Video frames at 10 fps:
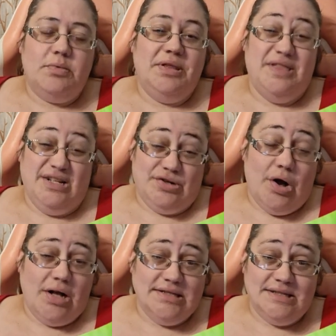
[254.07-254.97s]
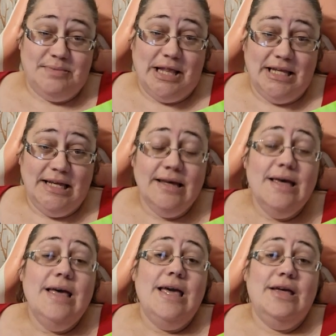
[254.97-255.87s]
when things are hot and smelly.
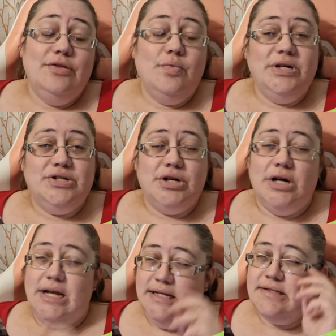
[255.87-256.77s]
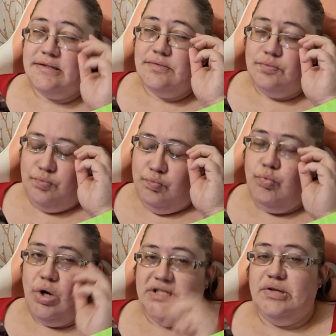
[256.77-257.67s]
In the winter, it's
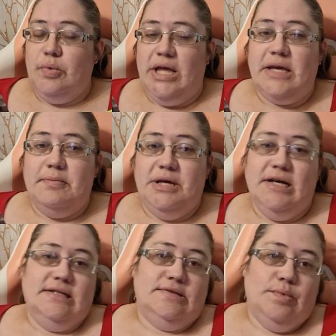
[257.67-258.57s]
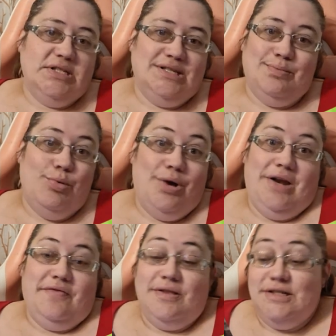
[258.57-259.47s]
once a week because what's the point?
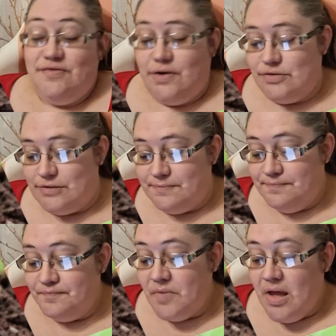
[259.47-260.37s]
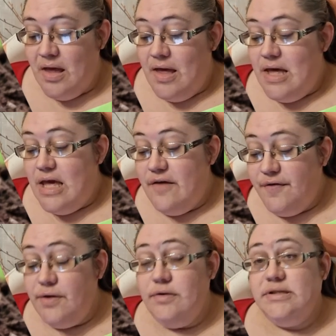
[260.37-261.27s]
Everything's frozen. If
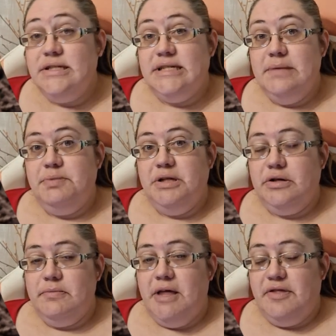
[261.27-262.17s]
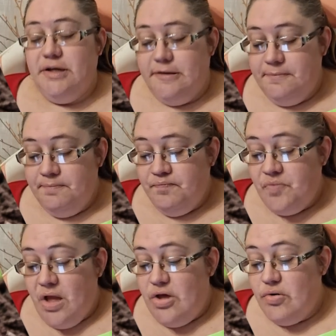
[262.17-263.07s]
you use a deep litter method,
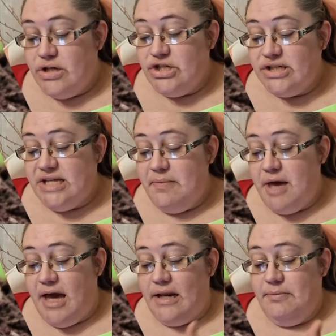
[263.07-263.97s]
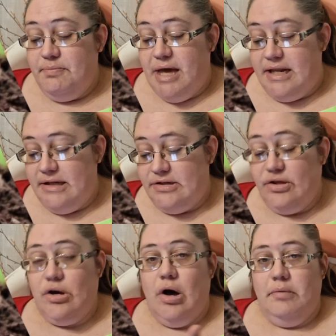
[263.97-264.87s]
you can just keep adding bedding to
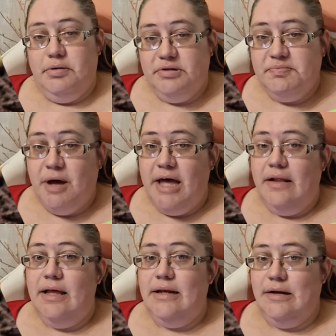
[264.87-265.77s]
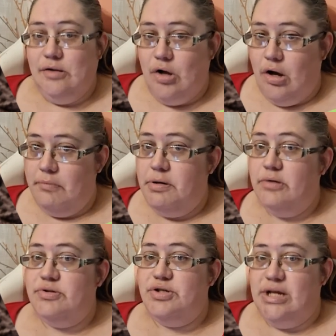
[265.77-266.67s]
the compost pile and it'll
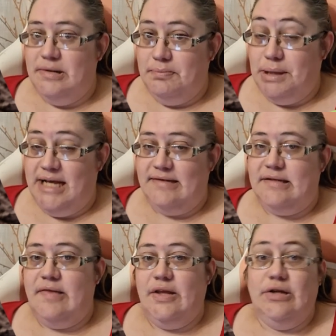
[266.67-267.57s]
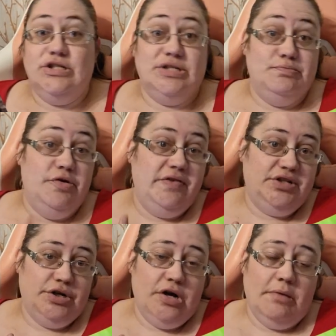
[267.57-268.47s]
compost in place, and then you can just move it
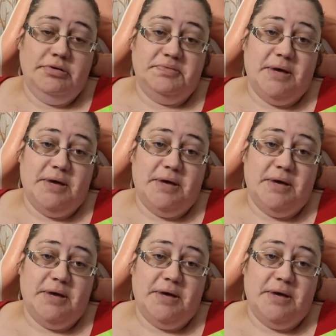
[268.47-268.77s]
to your compost